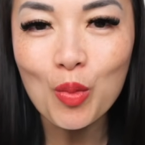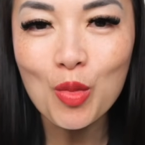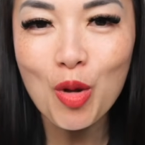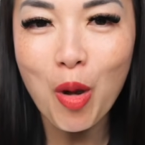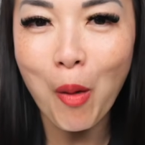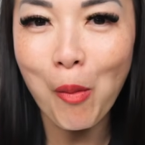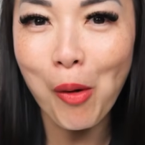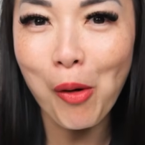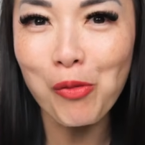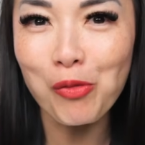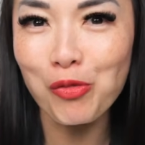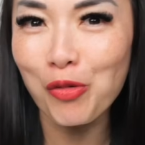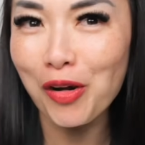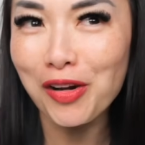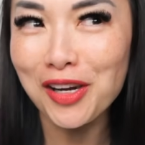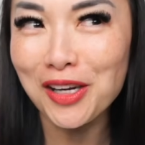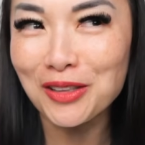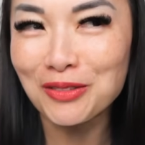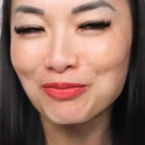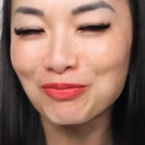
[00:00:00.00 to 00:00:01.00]
about
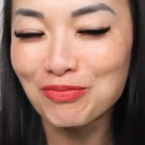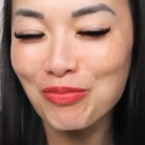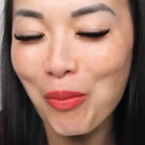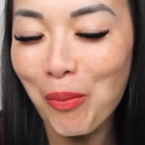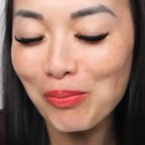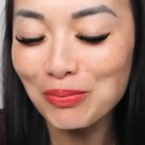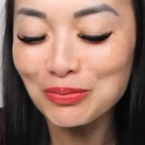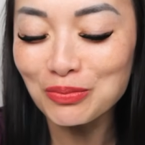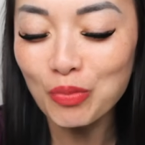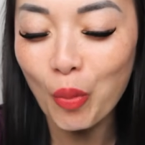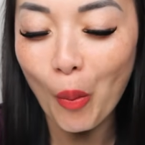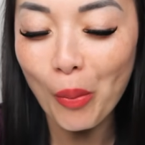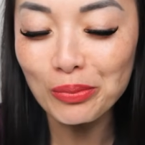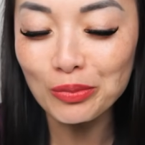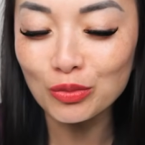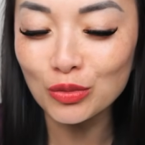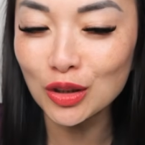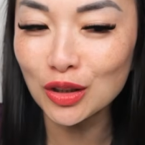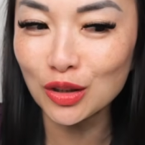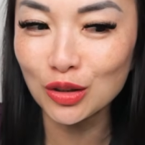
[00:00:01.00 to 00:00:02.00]
running,
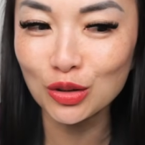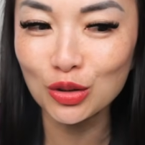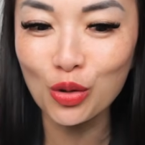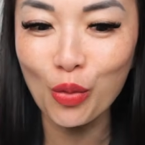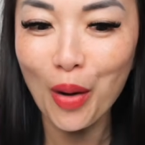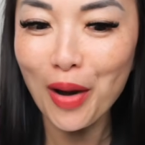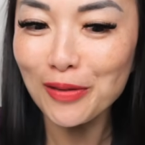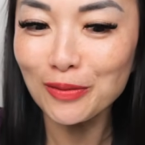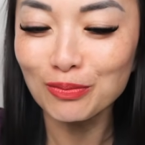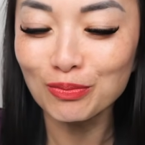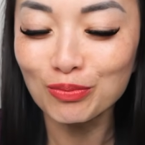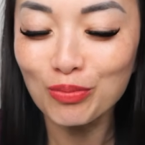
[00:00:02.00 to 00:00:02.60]
which is great.